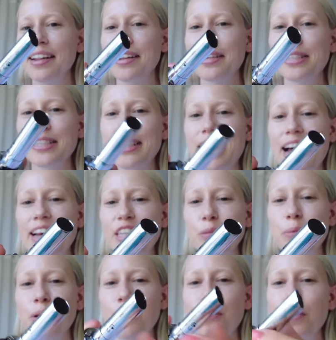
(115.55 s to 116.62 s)
This
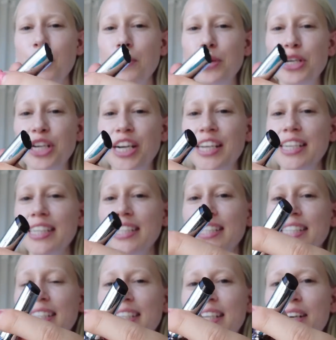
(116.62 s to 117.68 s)
has been on my wish
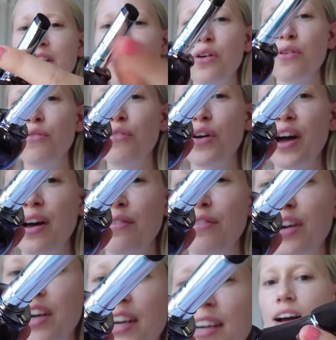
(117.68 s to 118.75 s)
list
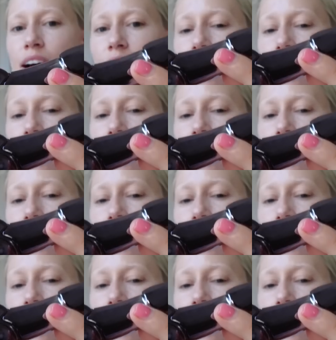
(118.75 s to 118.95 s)
forever.